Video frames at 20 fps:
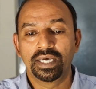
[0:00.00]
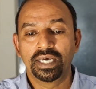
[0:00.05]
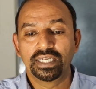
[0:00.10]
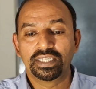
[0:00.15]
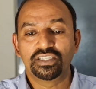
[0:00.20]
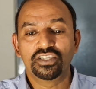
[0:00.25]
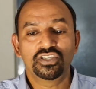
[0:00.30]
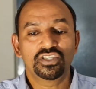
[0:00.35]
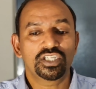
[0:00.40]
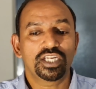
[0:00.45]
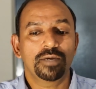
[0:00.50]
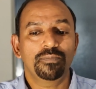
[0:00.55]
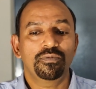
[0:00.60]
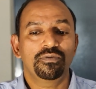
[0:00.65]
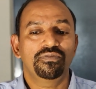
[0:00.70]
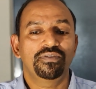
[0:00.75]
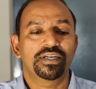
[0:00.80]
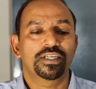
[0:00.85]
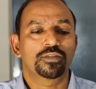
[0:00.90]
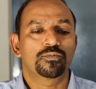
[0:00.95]
This type
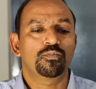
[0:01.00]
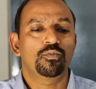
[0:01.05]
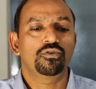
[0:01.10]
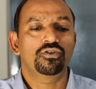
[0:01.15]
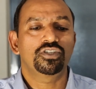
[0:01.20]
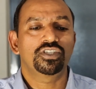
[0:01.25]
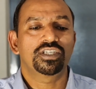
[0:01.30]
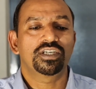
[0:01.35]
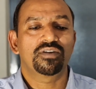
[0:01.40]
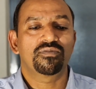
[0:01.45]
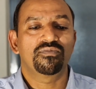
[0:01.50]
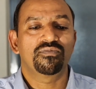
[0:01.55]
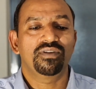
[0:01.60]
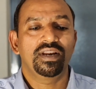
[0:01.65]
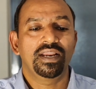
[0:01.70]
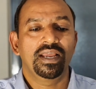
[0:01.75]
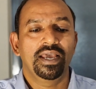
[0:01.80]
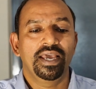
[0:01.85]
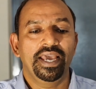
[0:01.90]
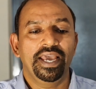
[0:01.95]
of exposure
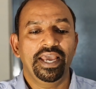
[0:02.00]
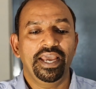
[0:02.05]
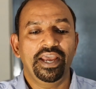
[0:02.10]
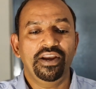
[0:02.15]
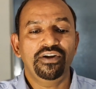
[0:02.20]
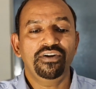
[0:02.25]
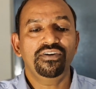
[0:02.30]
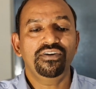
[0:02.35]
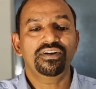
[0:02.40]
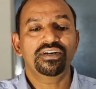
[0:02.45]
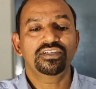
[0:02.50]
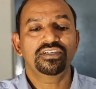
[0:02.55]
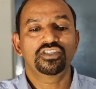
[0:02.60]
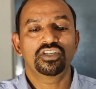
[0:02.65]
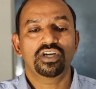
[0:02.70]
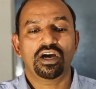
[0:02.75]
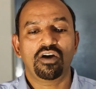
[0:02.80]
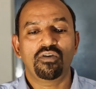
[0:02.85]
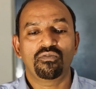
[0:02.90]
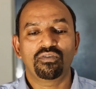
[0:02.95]
will enrich
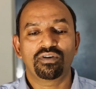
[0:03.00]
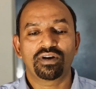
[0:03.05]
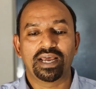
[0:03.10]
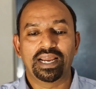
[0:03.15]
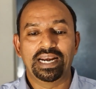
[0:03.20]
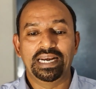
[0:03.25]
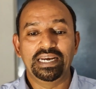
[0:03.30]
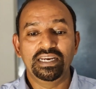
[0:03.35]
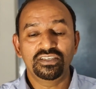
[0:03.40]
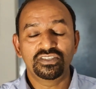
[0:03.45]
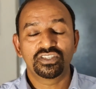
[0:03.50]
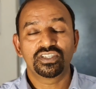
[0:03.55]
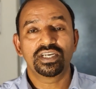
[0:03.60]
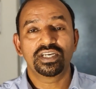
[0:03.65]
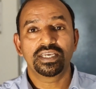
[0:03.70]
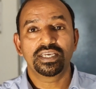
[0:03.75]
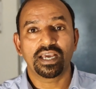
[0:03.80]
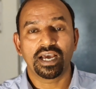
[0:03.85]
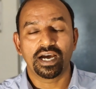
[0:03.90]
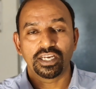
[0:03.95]
our
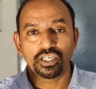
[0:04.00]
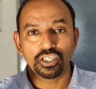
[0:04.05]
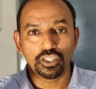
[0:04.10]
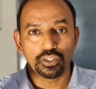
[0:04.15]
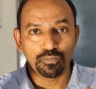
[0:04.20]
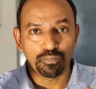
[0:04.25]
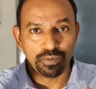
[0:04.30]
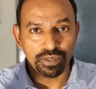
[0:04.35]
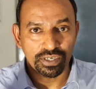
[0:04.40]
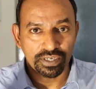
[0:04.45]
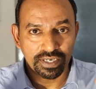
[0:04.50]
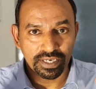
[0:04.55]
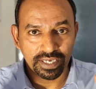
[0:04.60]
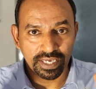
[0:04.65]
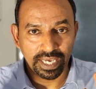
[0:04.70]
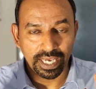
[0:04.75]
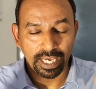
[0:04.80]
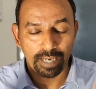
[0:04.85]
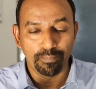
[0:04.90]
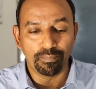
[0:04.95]
listening and
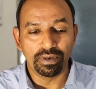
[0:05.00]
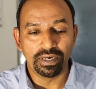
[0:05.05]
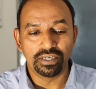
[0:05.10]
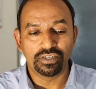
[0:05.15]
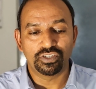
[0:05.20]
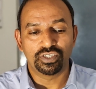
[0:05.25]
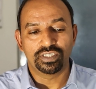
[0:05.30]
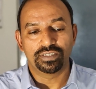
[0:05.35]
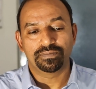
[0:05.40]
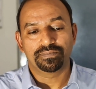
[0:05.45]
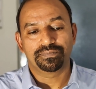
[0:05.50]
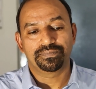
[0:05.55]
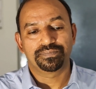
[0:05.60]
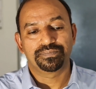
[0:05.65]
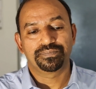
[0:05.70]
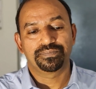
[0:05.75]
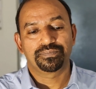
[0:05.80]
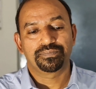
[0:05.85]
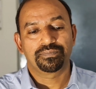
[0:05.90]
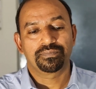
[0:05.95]
speaking ability.
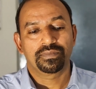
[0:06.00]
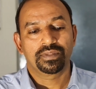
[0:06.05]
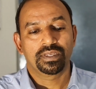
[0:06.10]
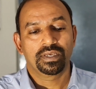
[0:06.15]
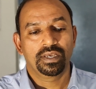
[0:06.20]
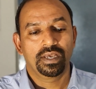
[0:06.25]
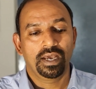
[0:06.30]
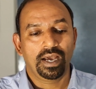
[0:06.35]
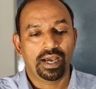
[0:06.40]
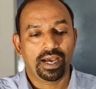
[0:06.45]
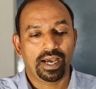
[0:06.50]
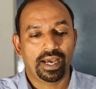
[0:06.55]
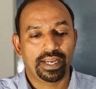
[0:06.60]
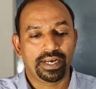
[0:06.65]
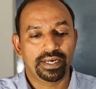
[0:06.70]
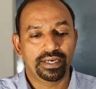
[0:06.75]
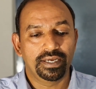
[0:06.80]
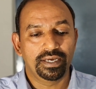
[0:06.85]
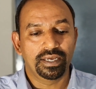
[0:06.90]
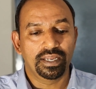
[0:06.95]

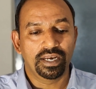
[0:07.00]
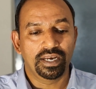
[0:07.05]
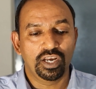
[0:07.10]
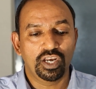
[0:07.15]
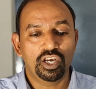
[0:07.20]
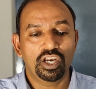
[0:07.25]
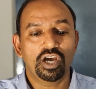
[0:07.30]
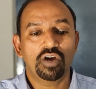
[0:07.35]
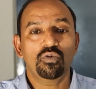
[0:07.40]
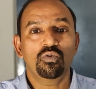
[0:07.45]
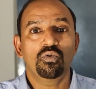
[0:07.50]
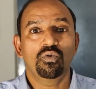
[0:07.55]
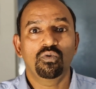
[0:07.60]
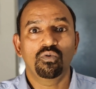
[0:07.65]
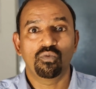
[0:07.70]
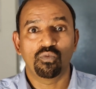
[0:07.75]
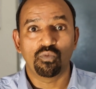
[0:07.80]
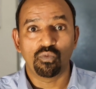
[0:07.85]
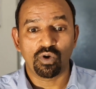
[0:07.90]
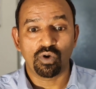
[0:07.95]
And now
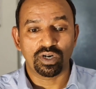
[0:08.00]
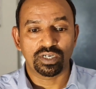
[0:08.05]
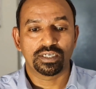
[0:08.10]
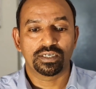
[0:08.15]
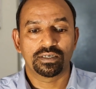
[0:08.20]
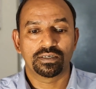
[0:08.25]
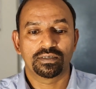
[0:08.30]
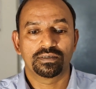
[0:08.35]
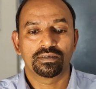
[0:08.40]
what?